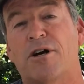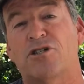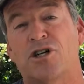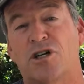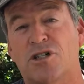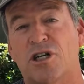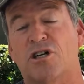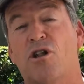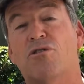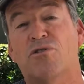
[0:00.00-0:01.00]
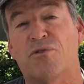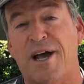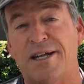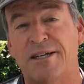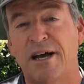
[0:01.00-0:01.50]
of our church and a close
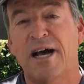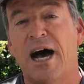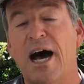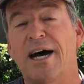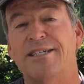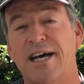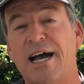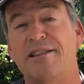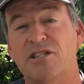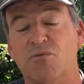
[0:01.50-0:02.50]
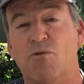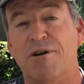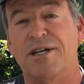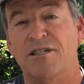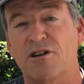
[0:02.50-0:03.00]
friend, died this morning.